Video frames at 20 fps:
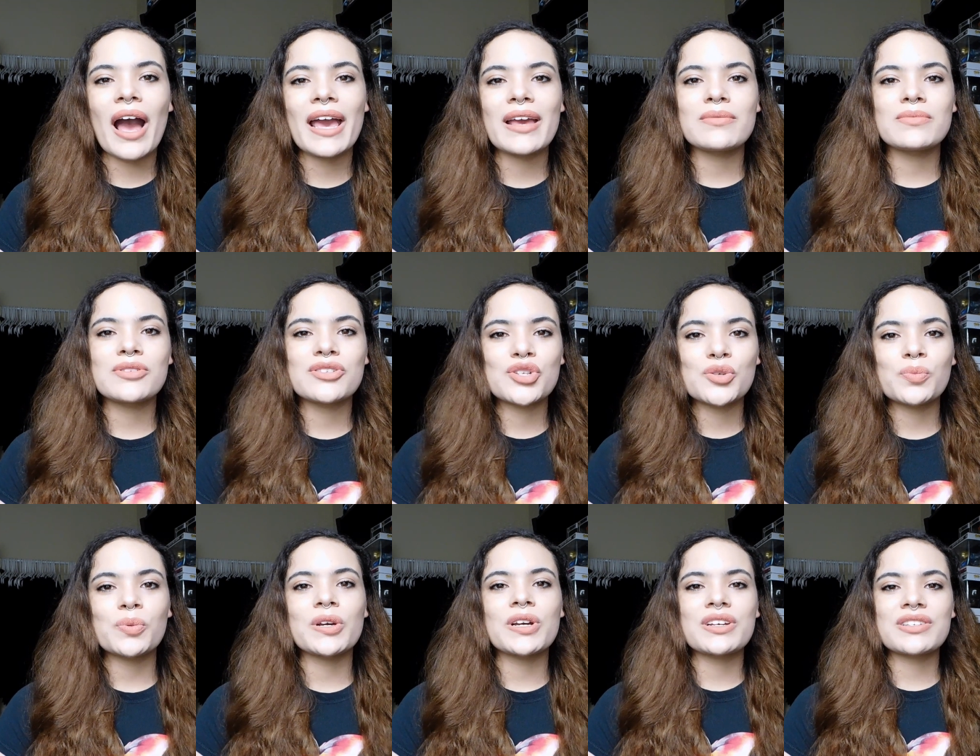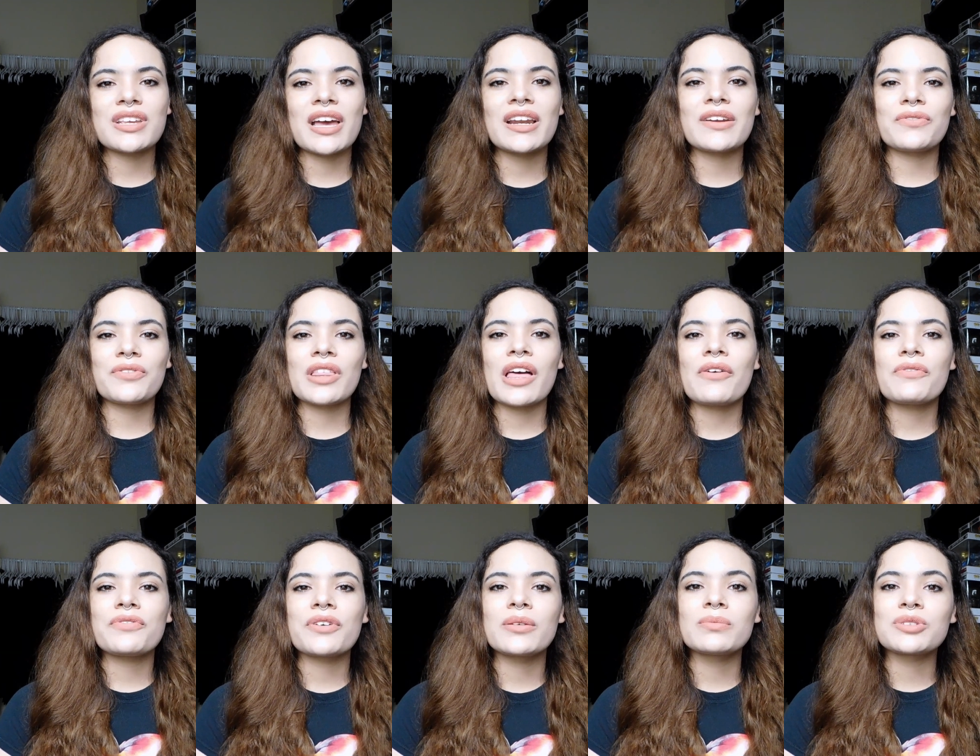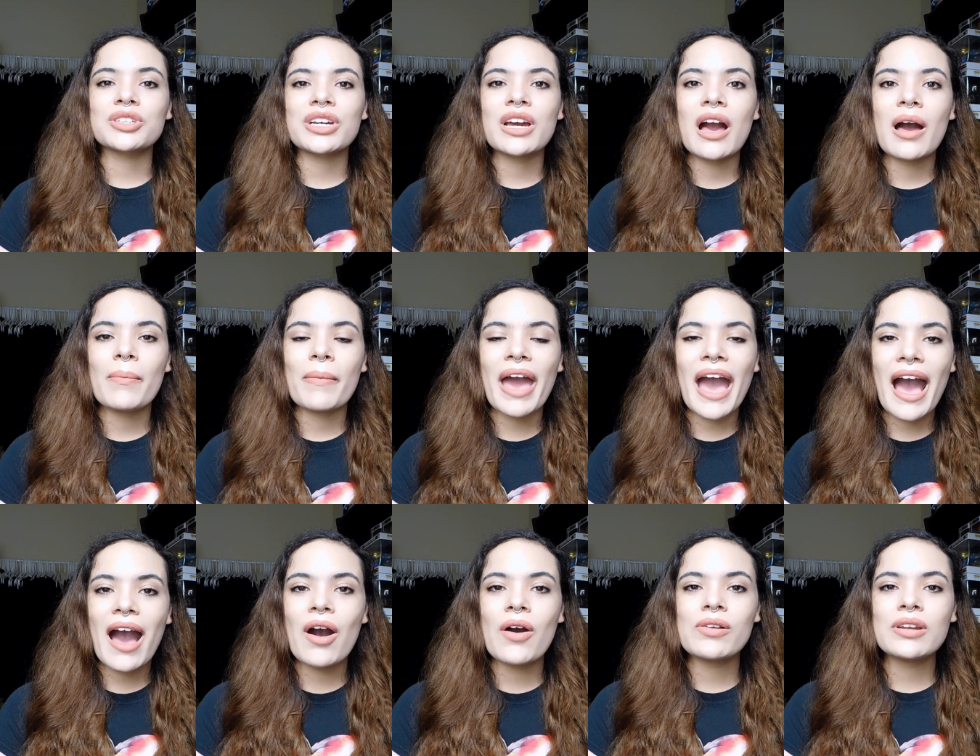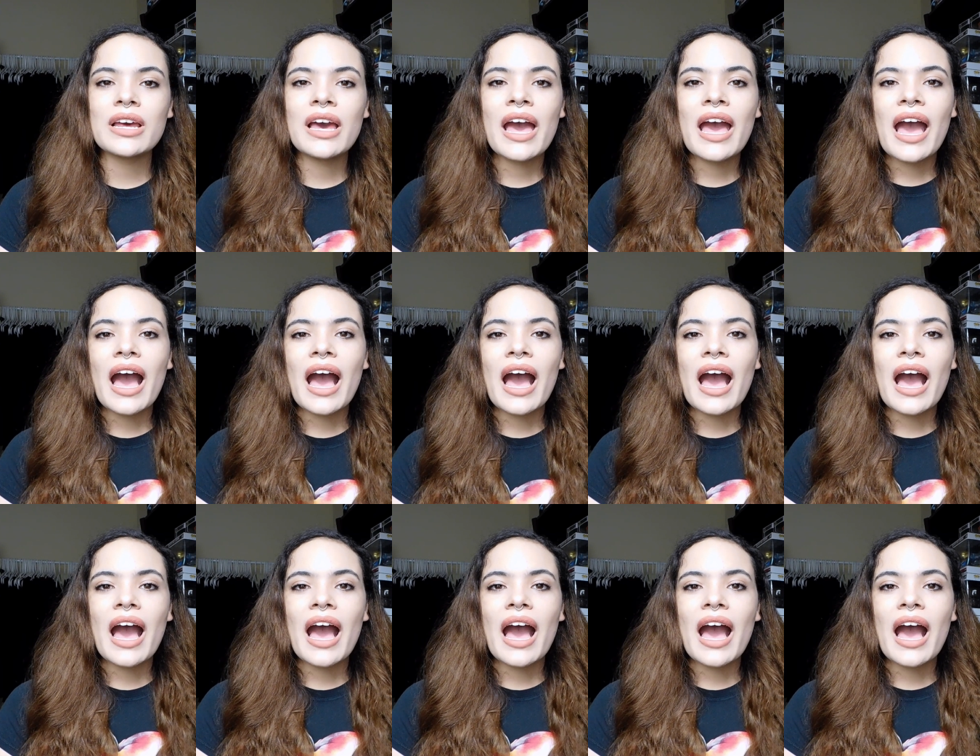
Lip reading: I am super excited for that film to come out.